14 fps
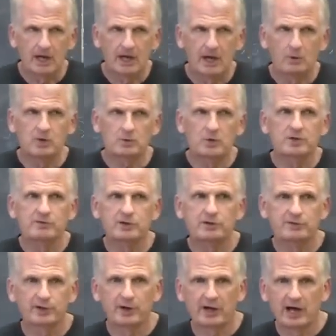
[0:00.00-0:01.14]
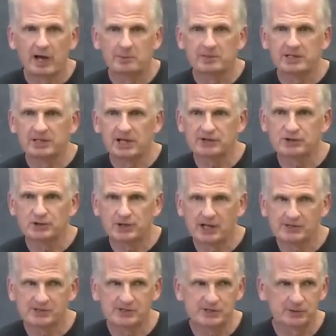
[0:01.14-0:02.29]
want one of you to figure out how many lecture
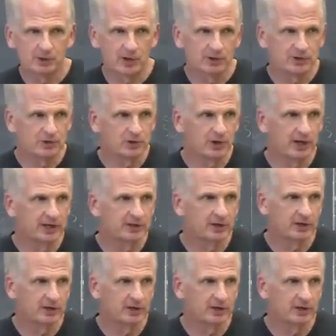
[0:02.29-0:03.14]
classes there are in Ukraine